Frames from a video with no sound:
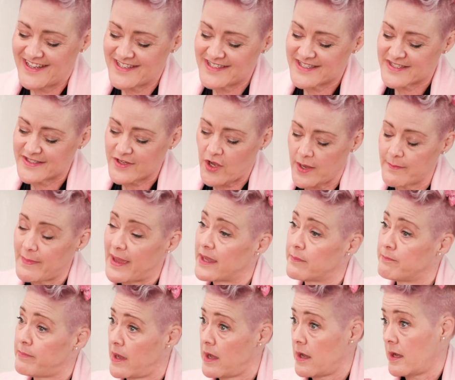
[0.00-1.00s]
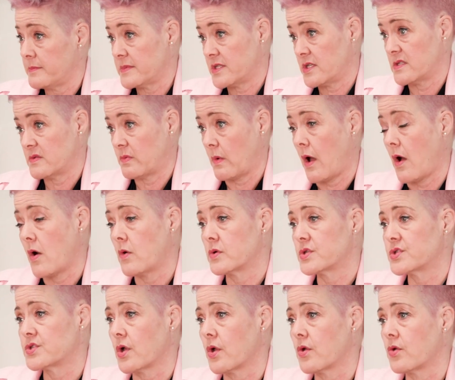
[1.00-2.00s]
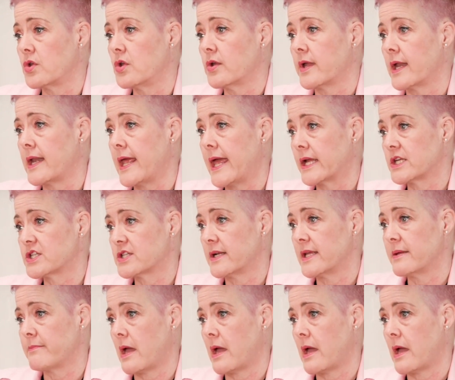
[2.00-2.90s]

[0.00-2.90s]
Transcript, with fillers: is I make balms as well. So you yeah. can actually